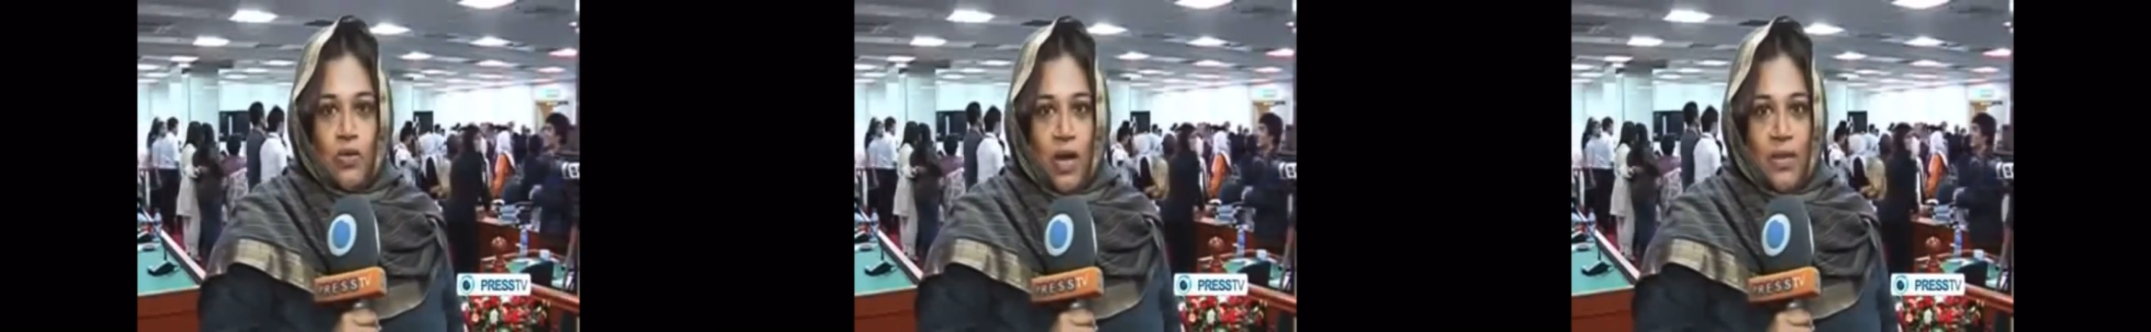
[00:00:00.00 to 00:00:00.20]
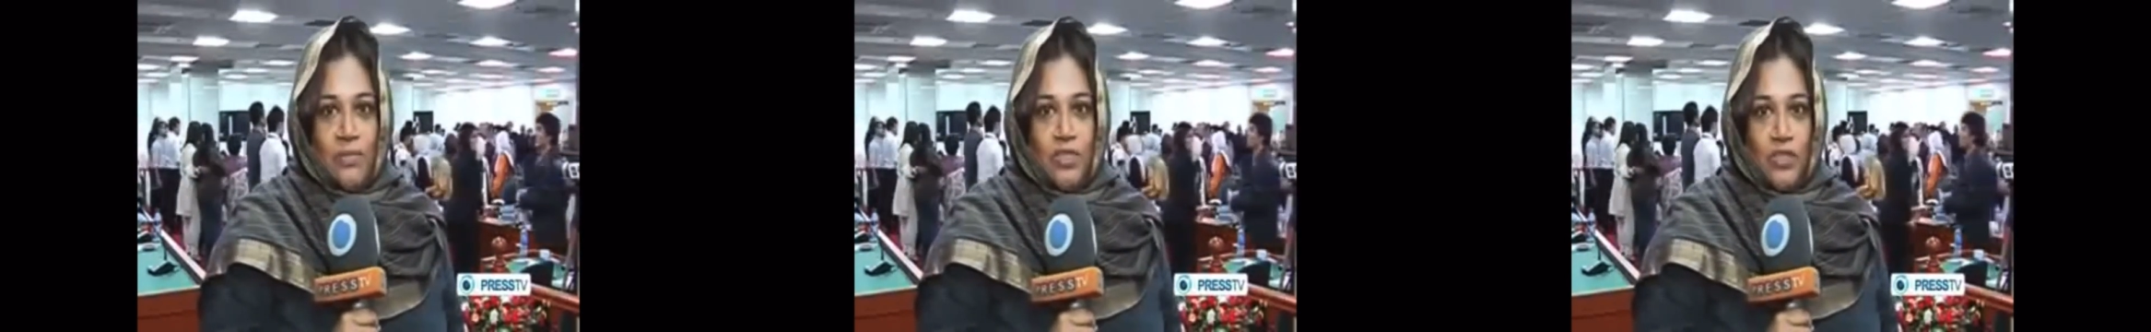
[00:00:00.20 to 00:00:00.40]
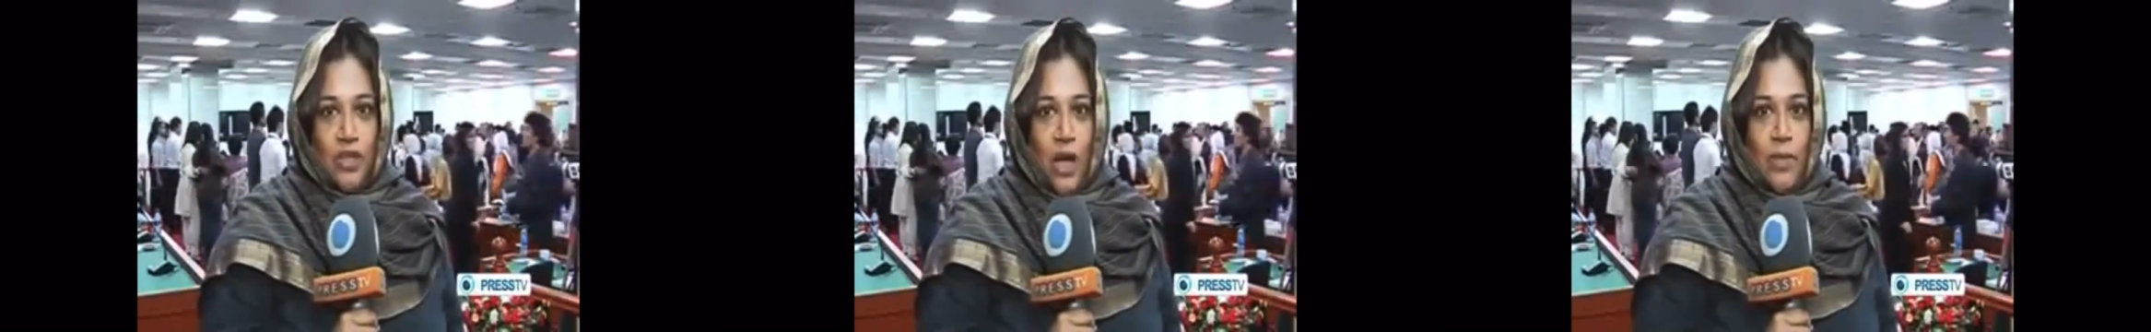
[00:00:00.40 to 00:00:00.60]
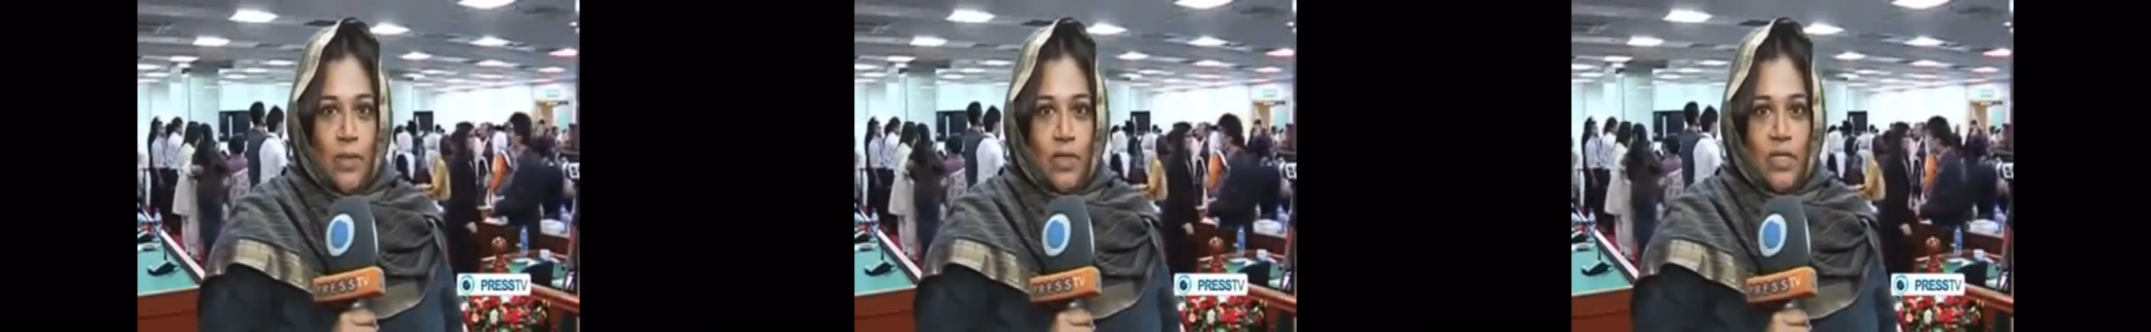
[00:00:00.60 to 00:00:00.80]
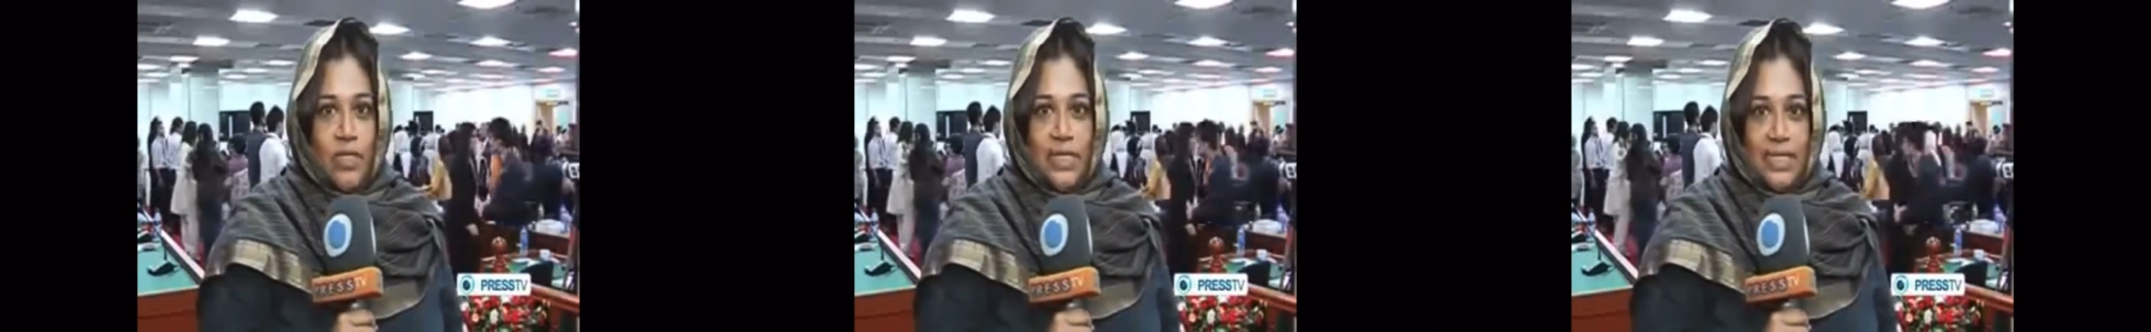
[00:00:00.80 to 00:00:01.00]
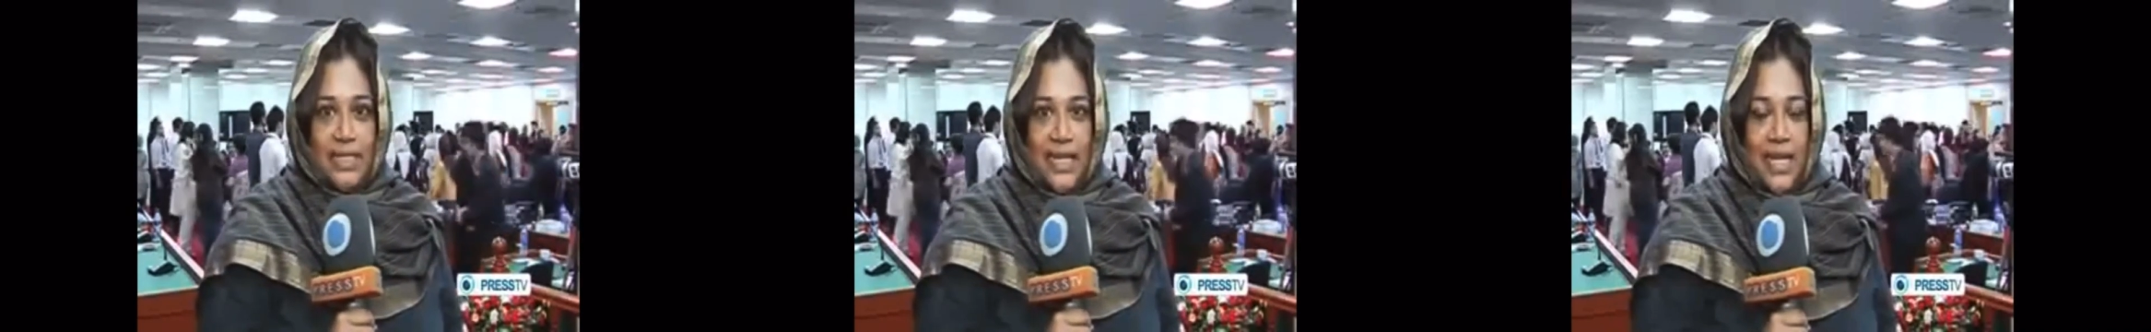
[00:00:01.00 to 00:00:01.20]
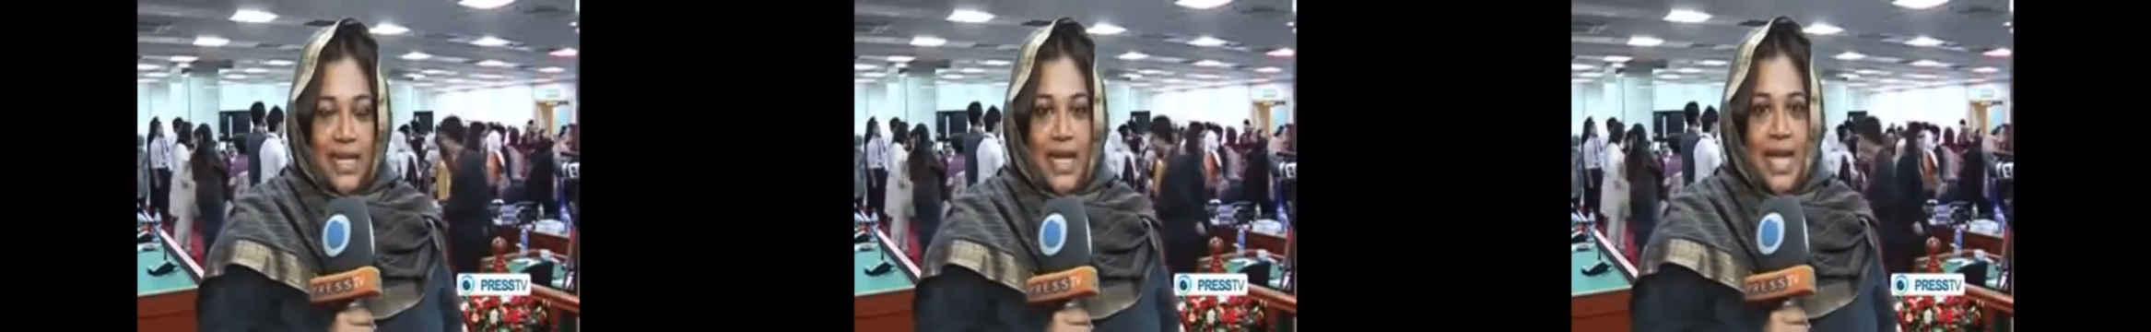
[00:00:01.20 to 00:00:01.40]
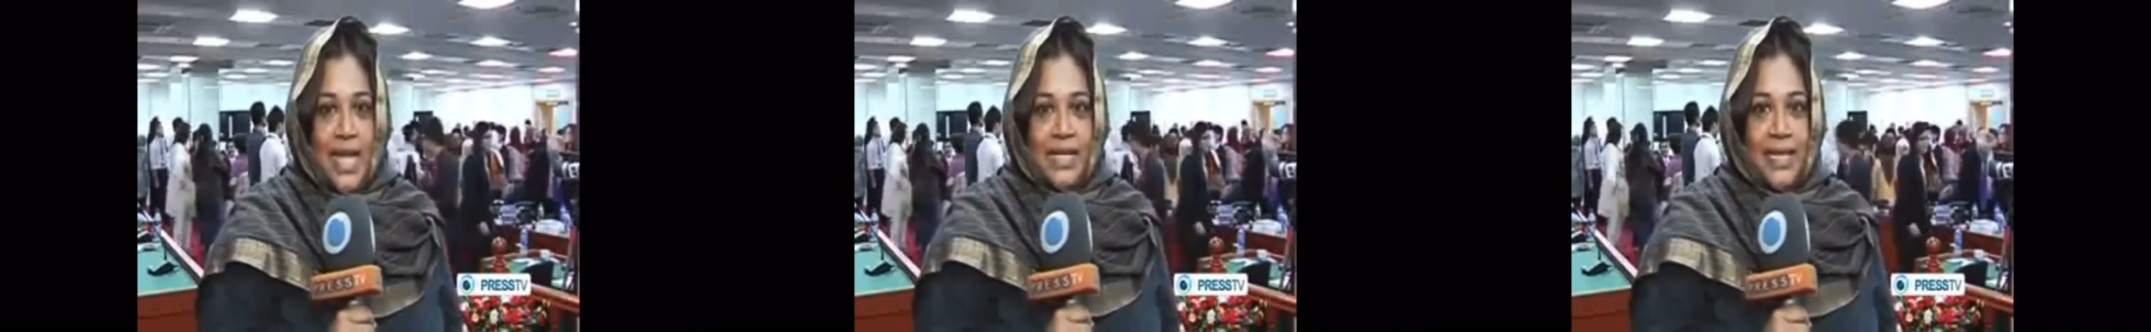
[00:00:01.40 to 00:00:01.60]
Crimes Tribunal say